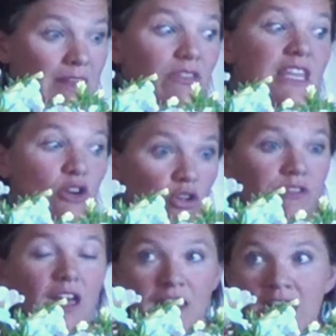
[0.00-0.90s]
Little
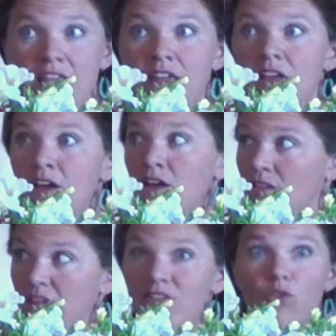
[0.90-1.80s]
tiny
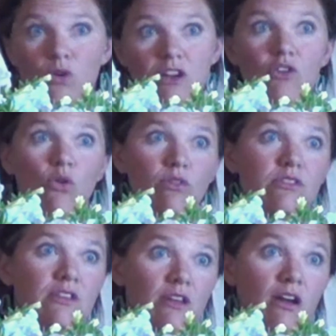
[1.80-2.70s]
4-year-olds